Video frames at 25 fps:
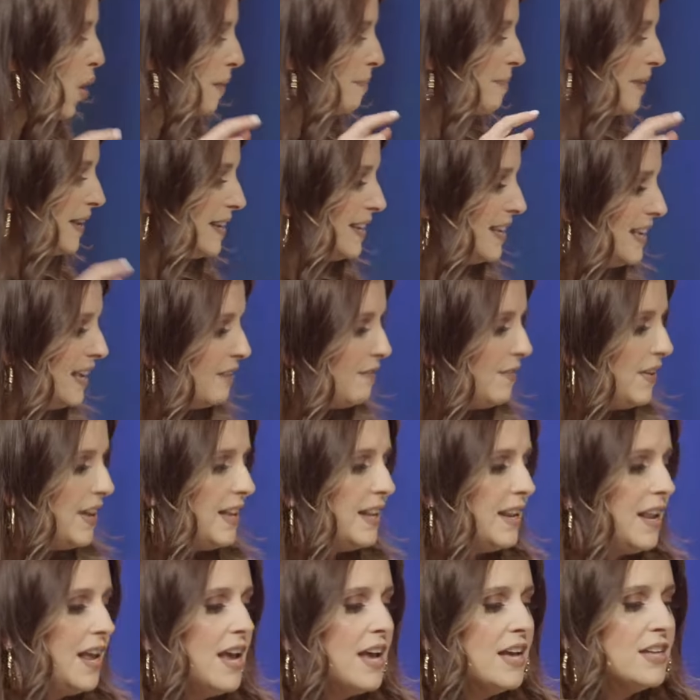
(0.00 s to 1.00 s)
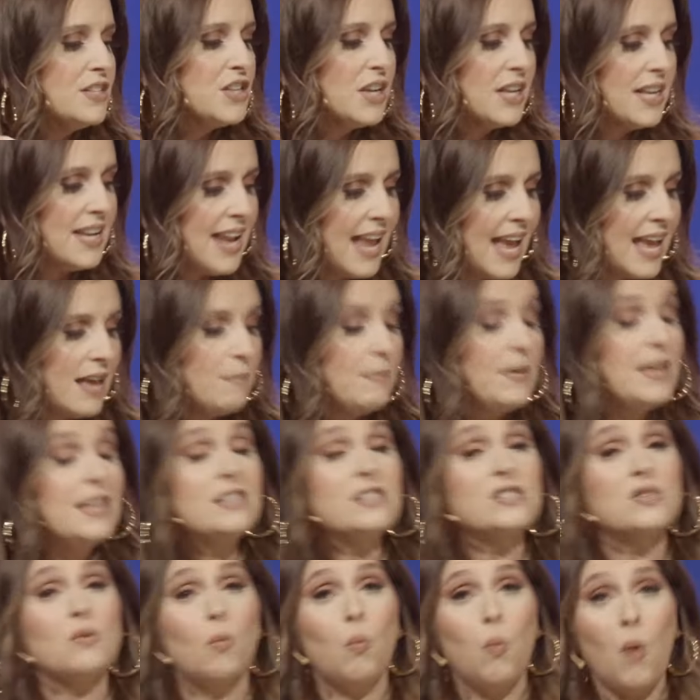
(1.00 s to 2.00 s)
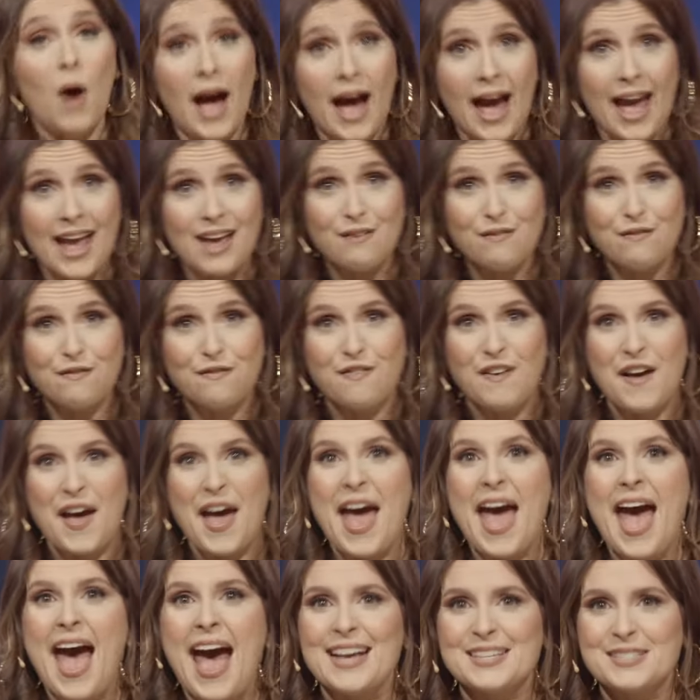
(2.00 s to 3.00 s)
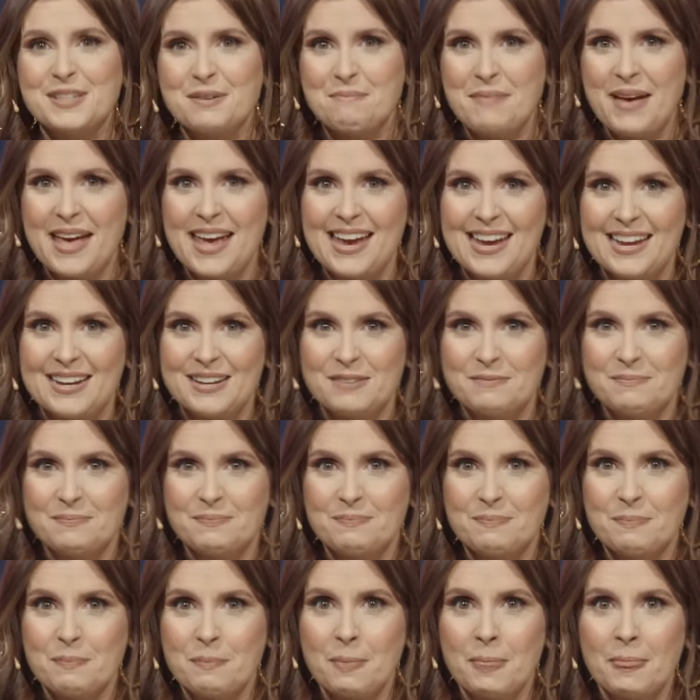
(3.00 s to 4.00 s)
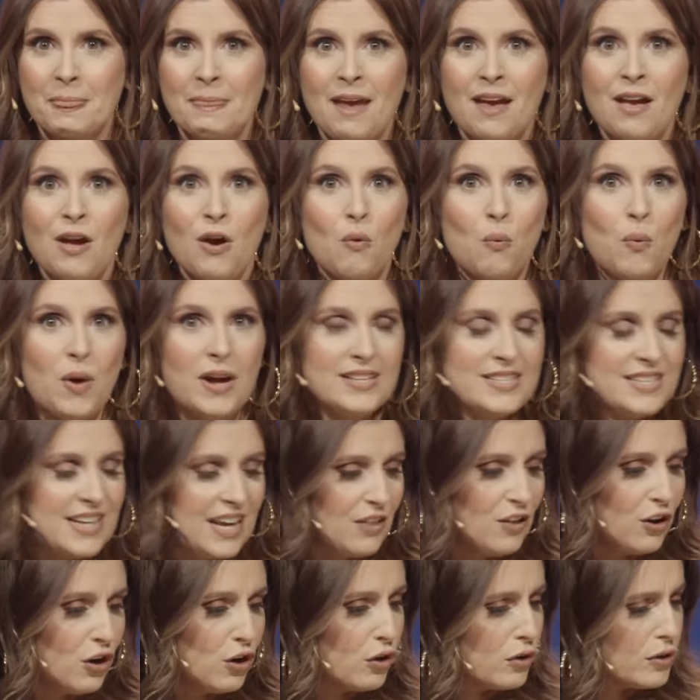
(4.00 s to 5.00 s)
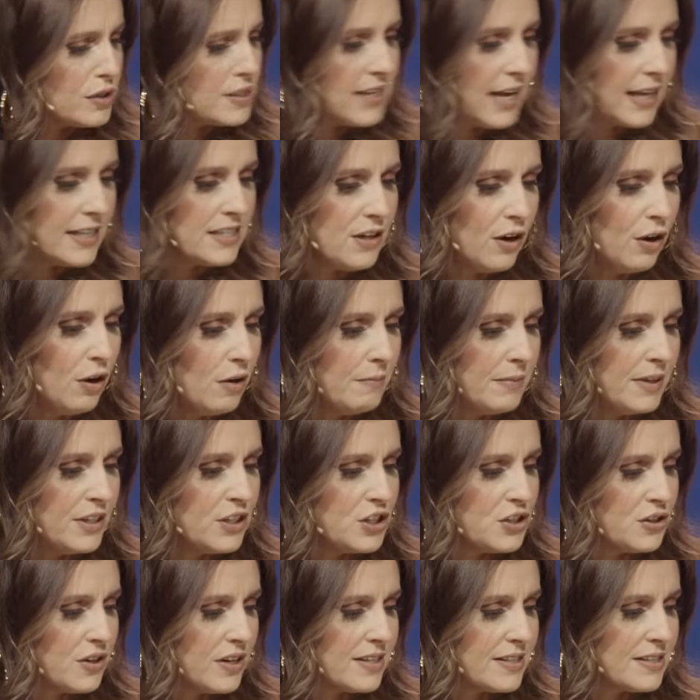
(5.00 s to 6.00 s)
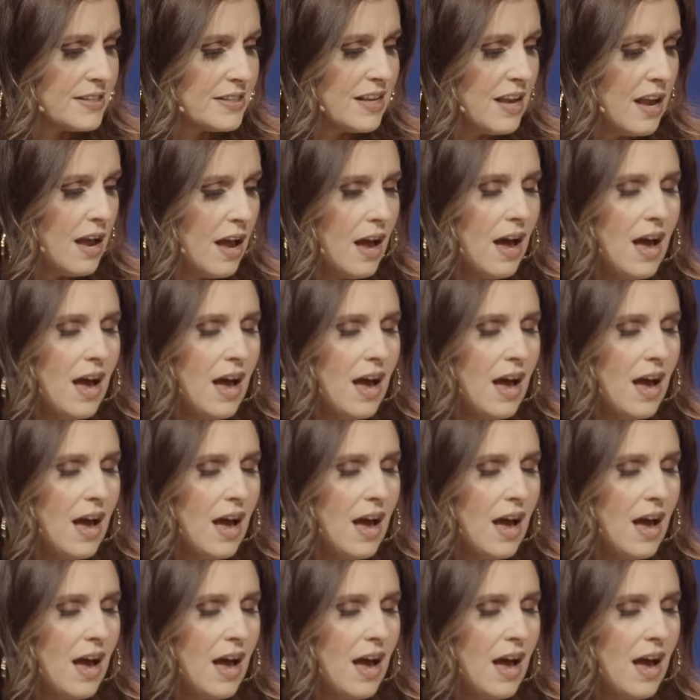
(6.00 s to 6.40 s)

had been given to Naaman's wife as a maid. One day, the girl said to her mistress,